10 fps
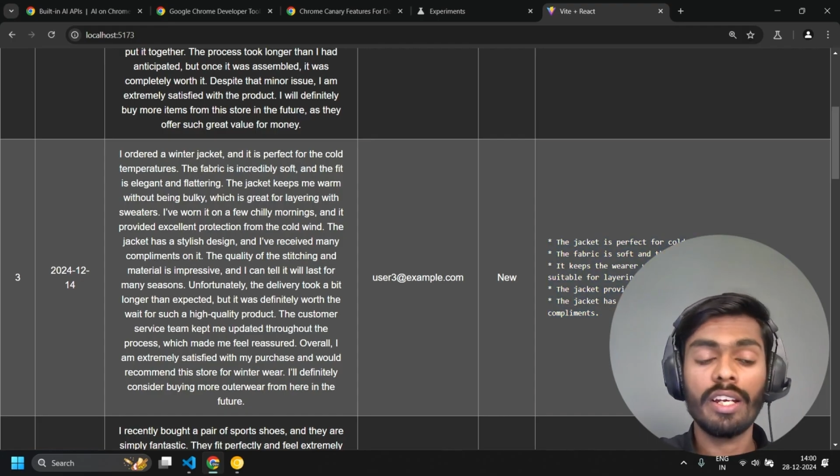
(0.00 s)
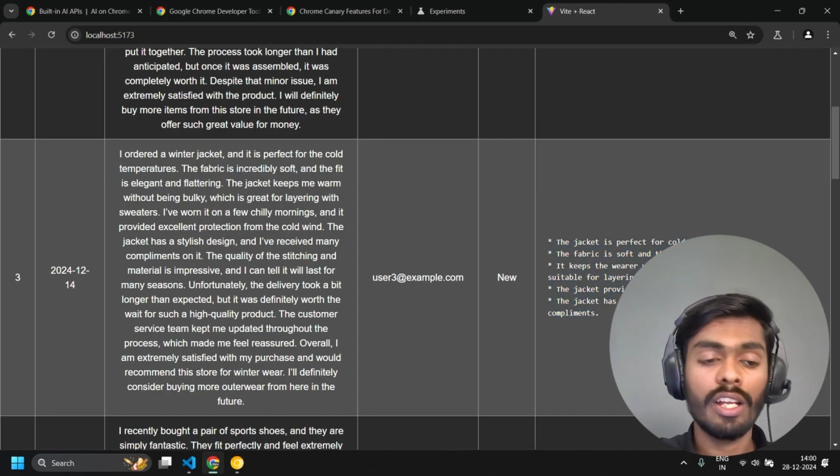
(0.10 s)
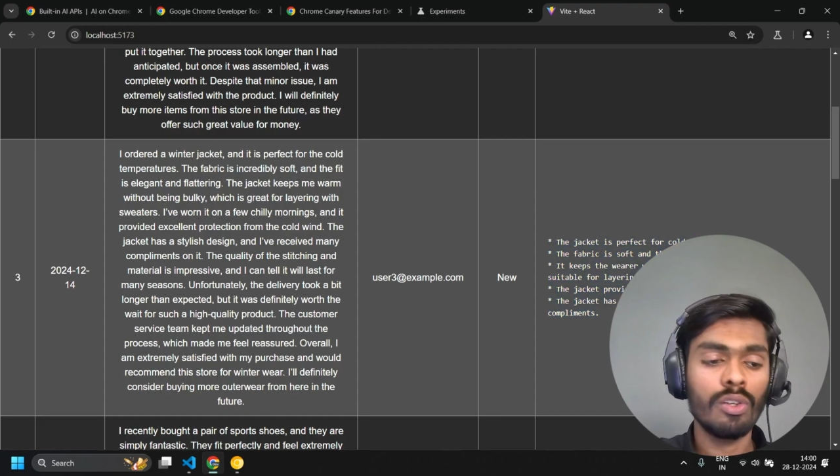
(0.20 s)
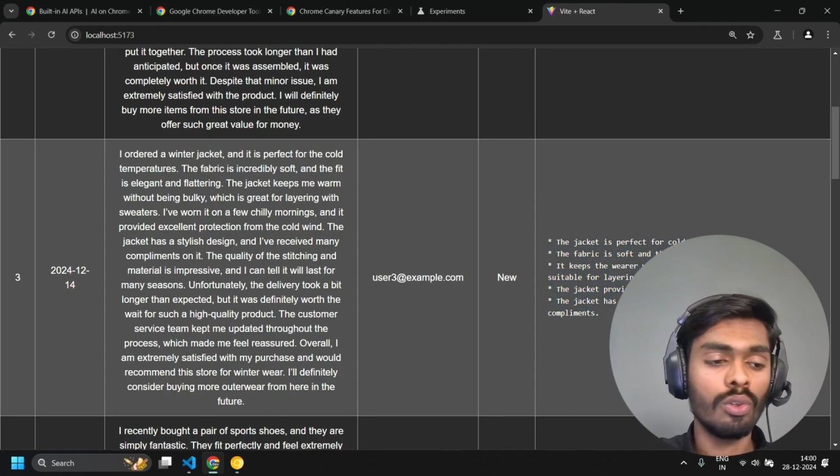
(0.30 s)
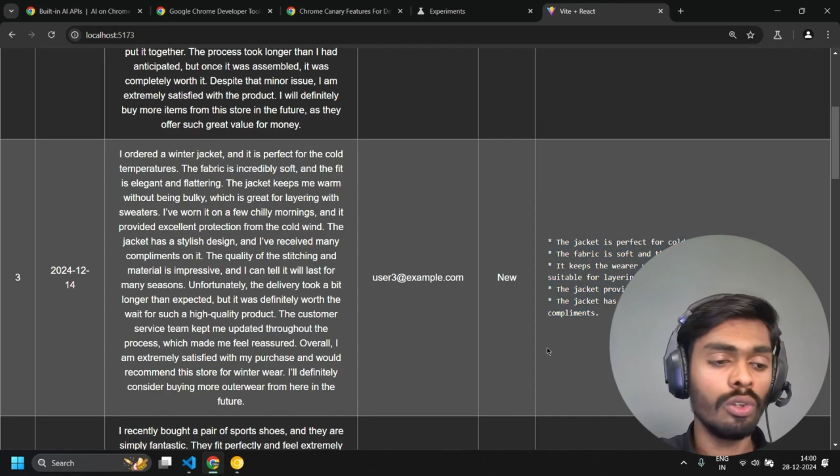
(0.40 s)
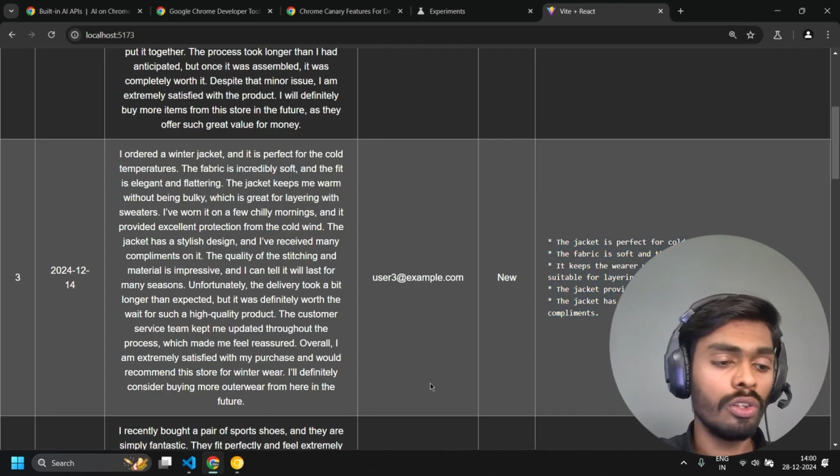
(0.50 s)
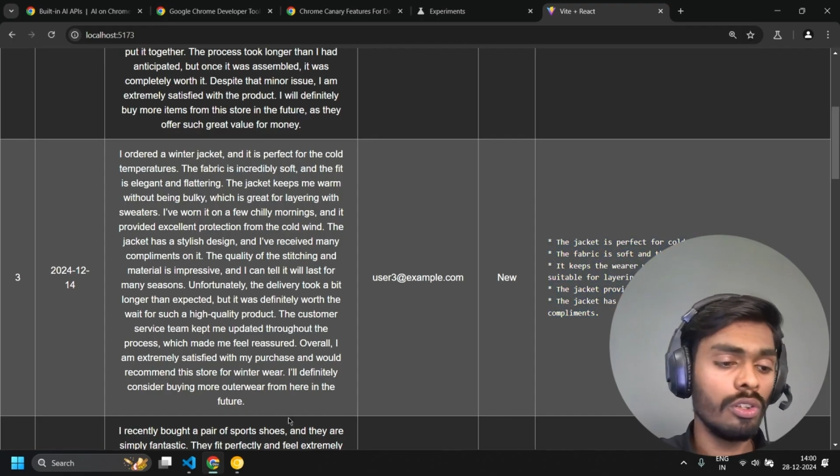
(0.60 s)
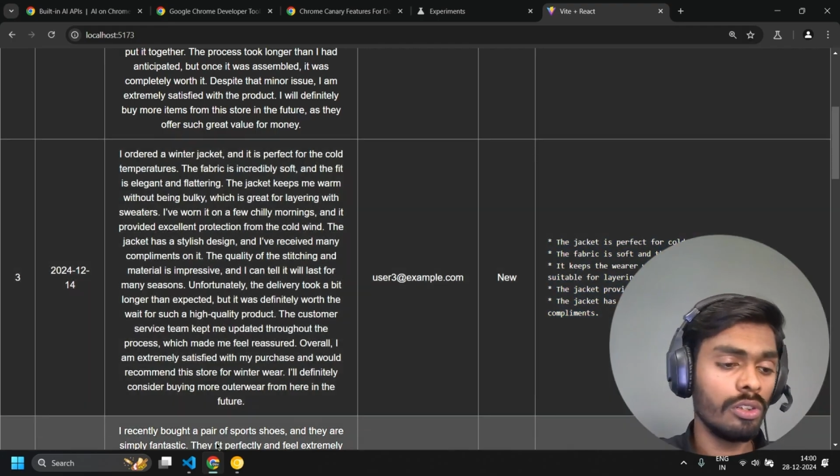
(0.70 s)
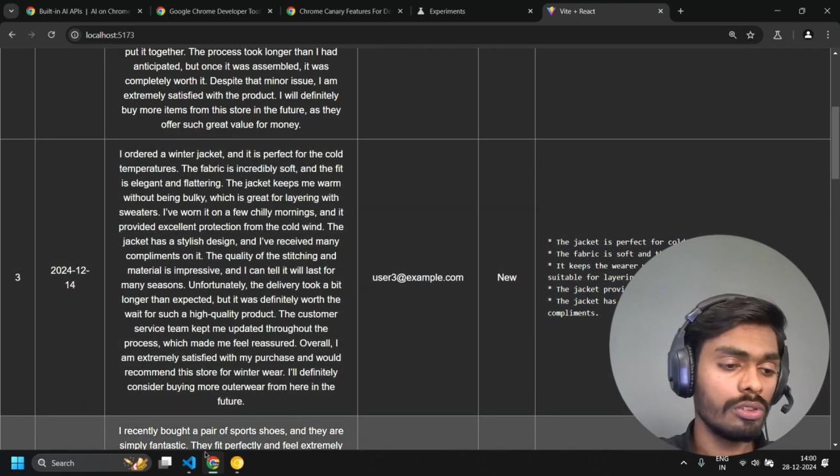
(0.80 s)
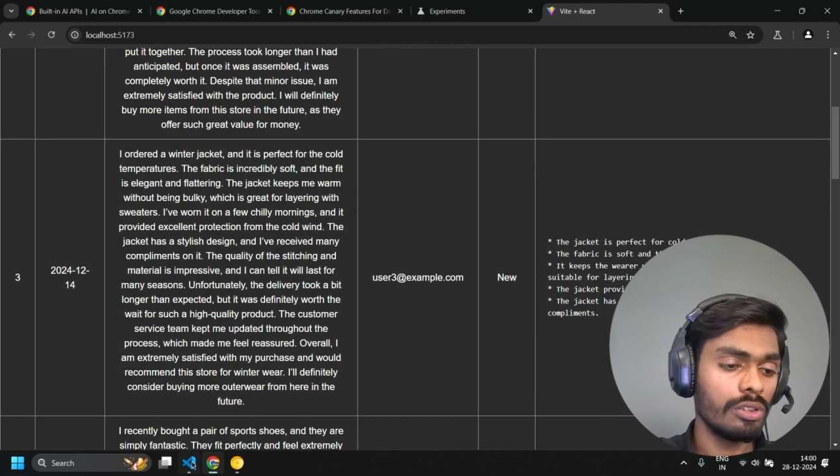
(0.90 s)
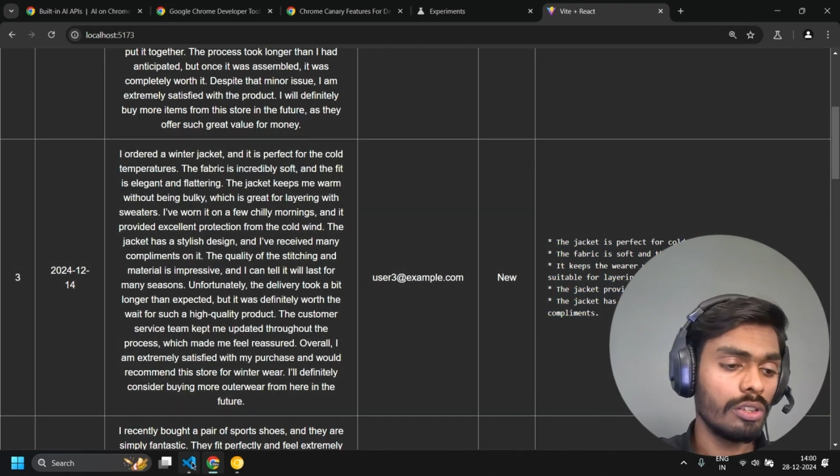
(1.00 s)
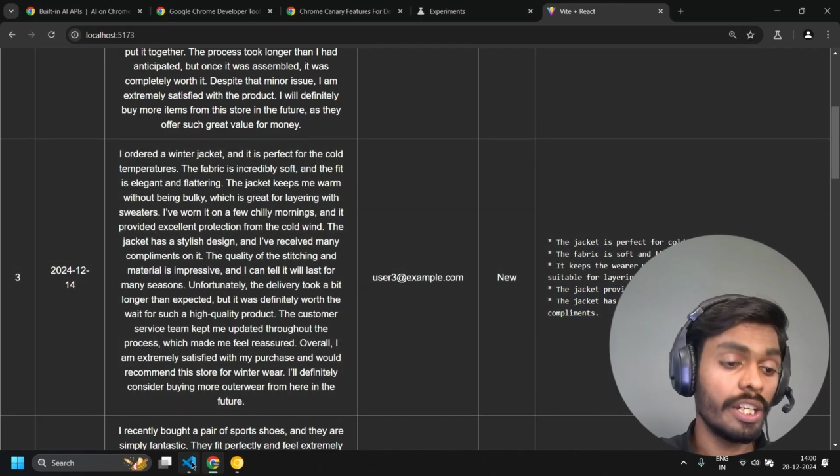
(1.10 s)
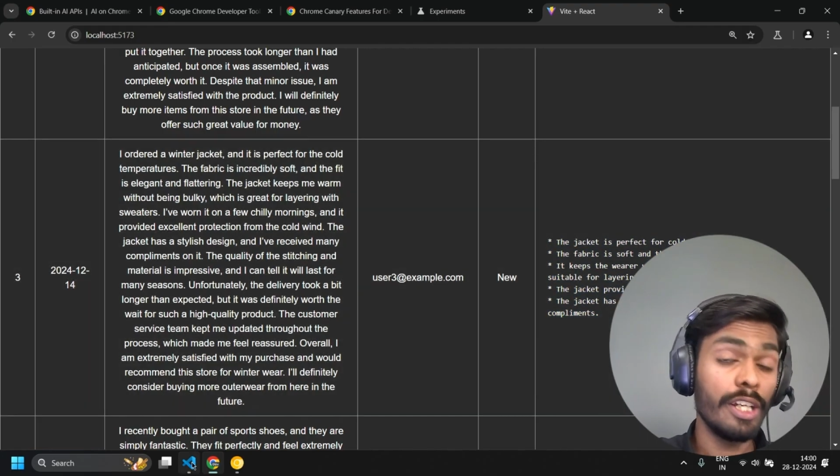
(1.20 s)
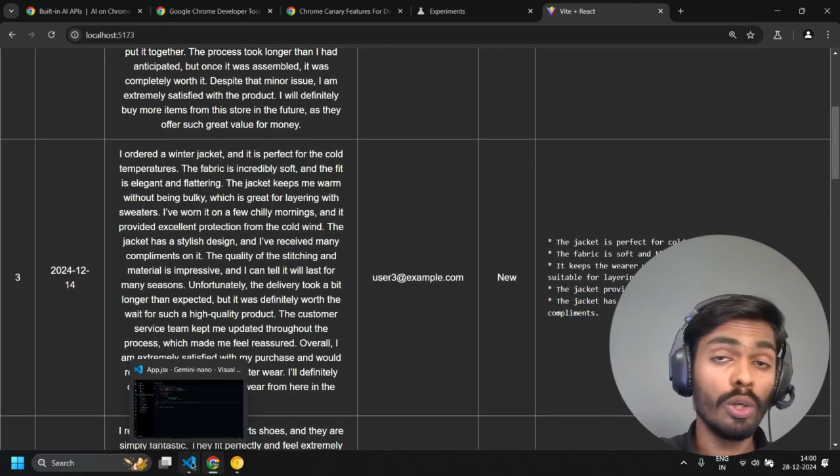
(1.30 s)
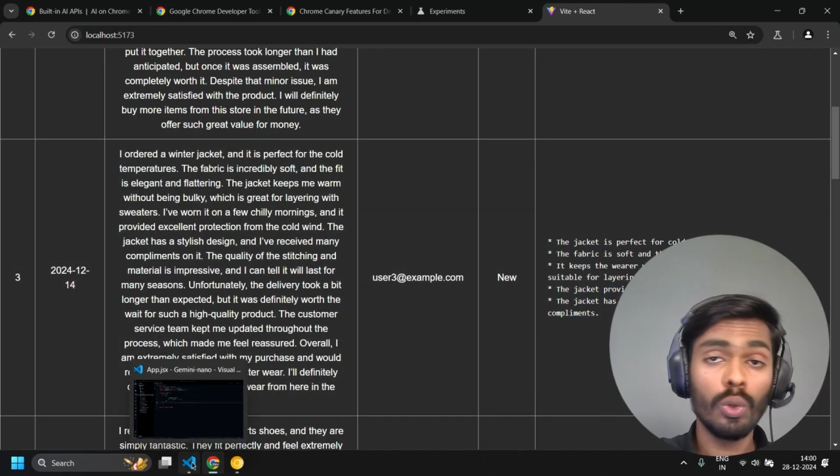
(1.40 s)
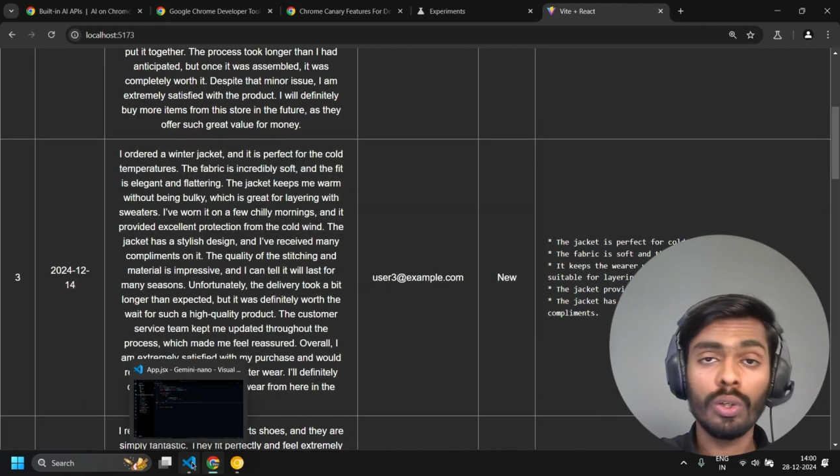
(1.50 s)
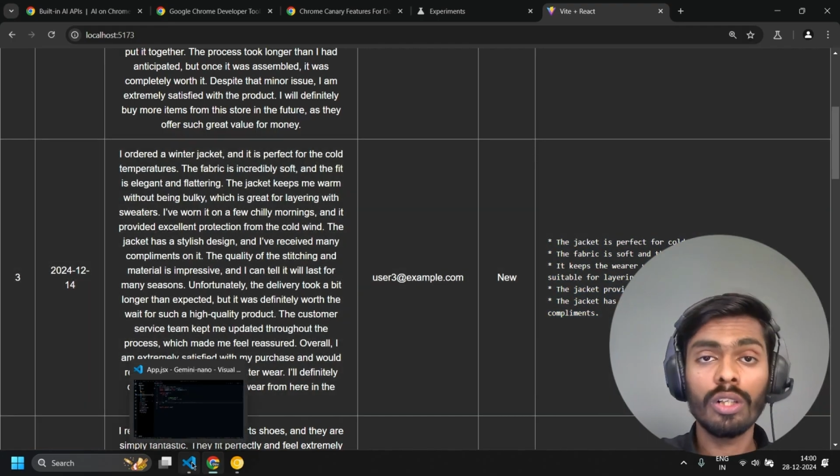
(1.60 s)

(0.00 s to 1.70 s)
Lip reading: Nano in local